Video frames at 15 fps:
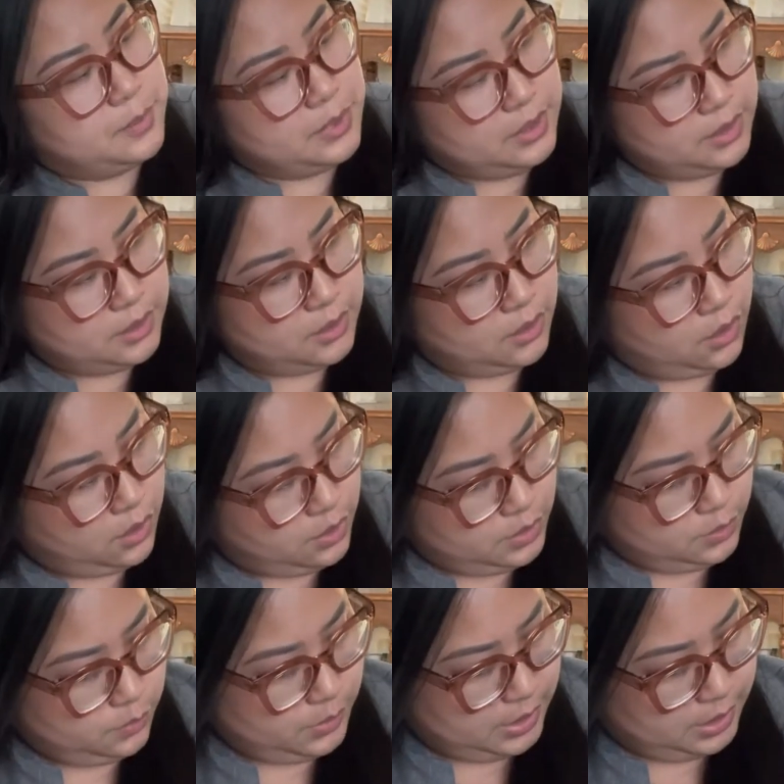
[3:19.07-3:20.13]
of the
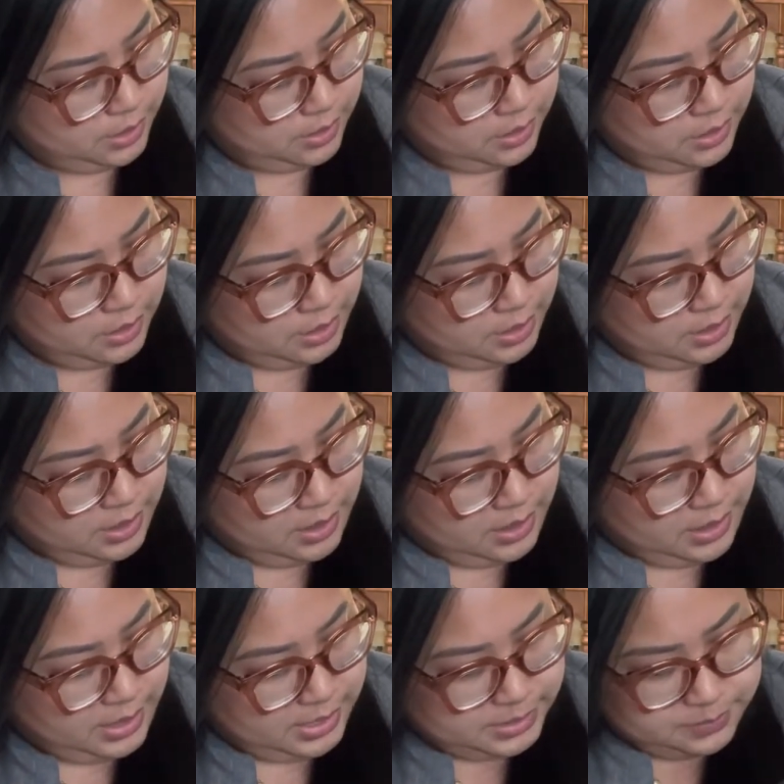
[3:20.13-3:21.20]
hardware
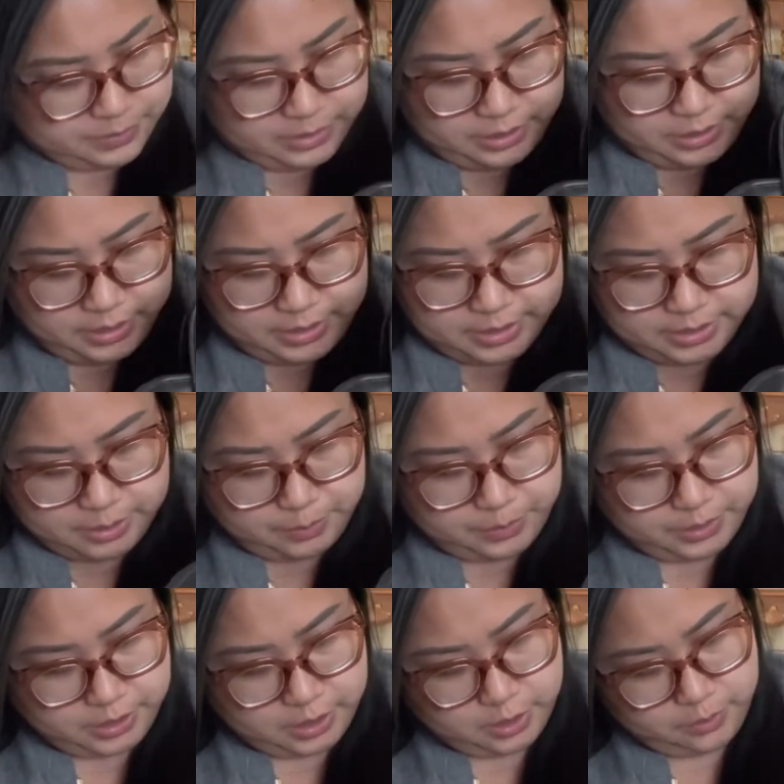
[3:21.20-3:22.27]
has been cleaned up a
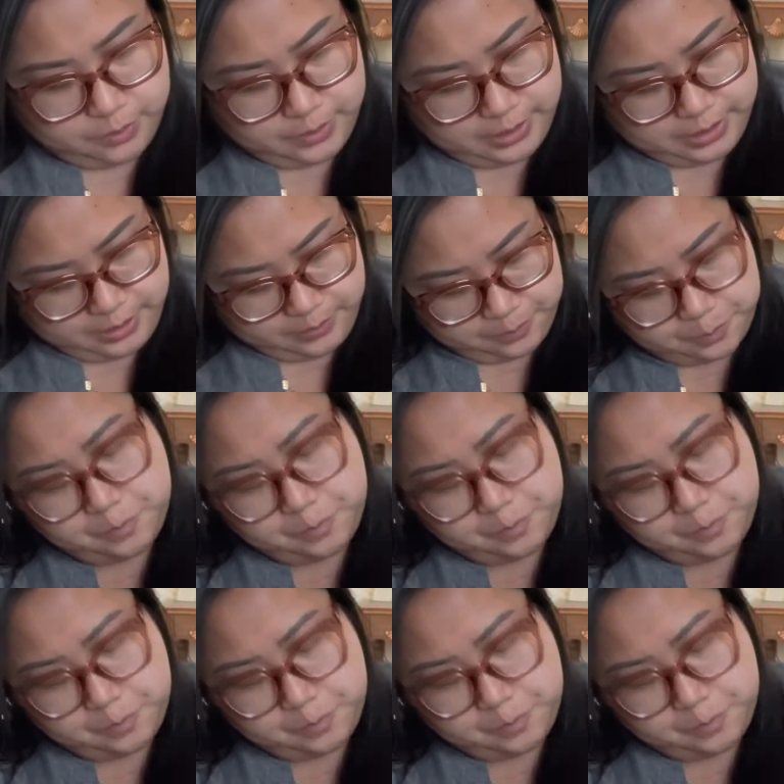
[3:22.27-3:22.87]
little bit.